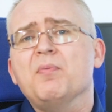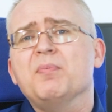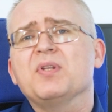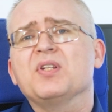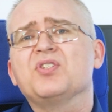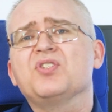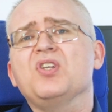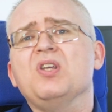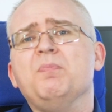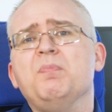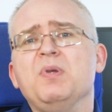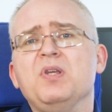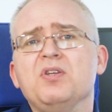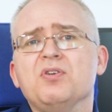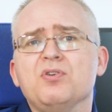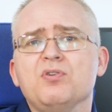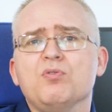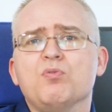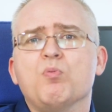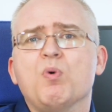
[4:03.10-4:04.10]
with the
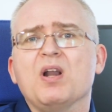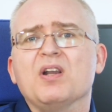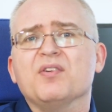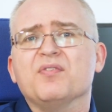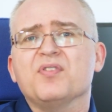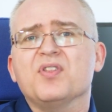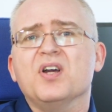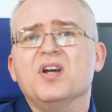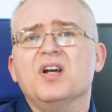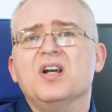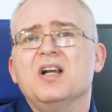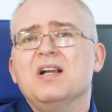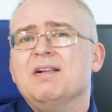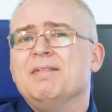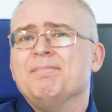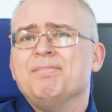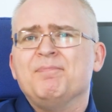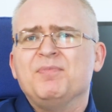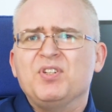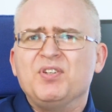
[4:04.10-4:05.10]
CPU, one of the
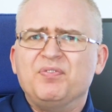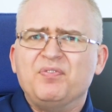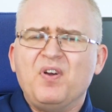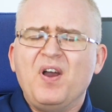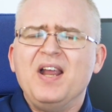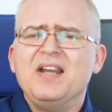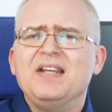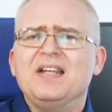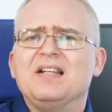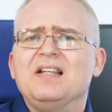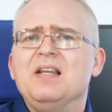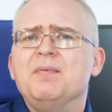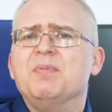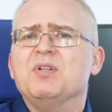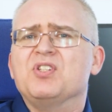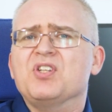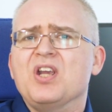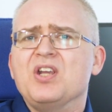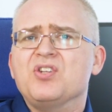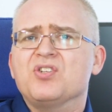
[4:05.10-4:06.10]
defining
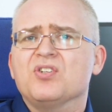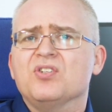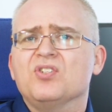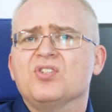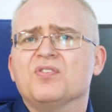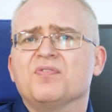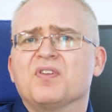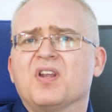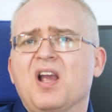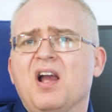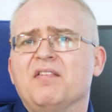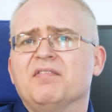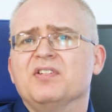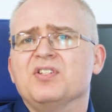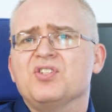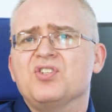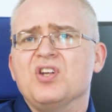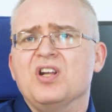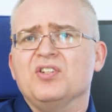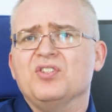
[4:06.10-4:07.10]
limitations of
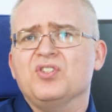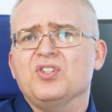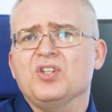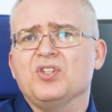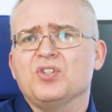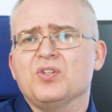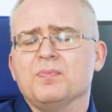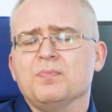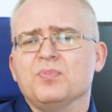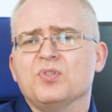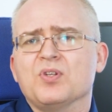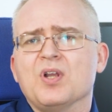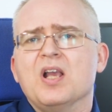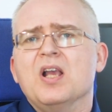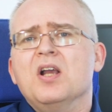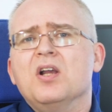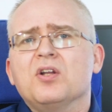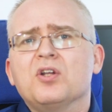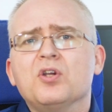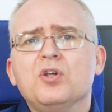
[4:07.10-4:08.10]
current gen systems.
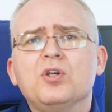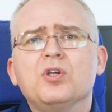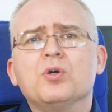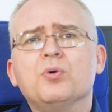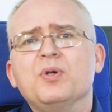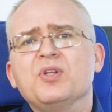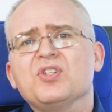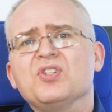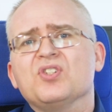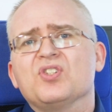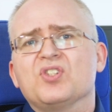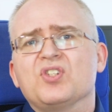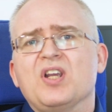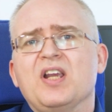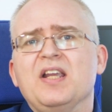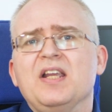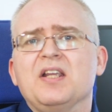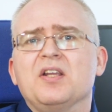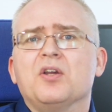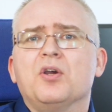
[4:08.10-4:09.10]
Google isn't
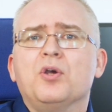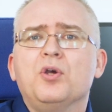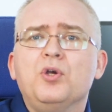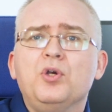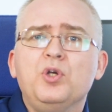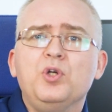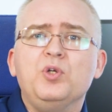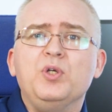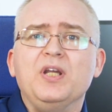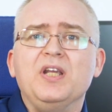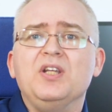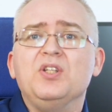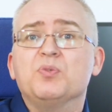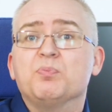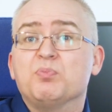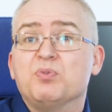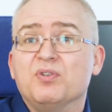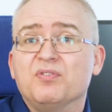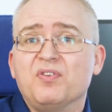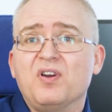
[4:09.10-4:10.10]
saying who is
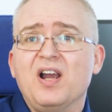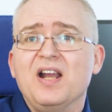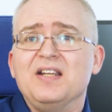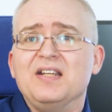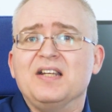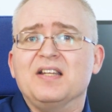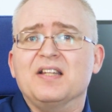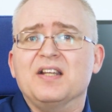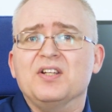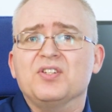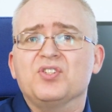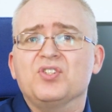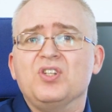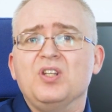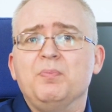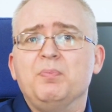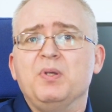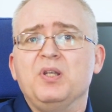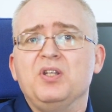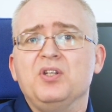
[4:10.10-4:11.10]
providing their
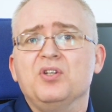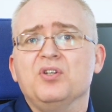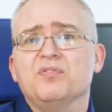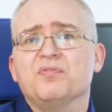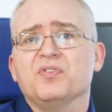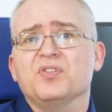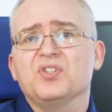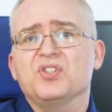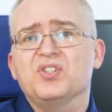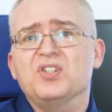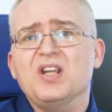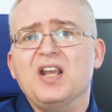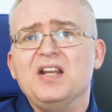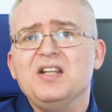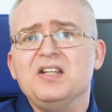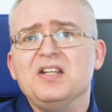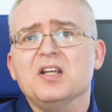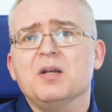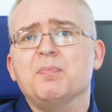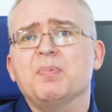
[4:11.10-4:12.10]
CPU for
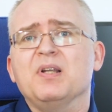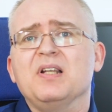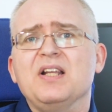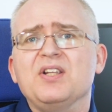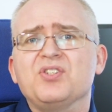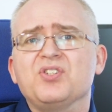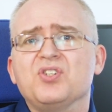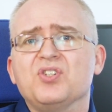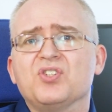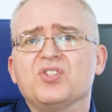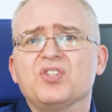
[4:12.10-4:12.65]
Stadia, but let's just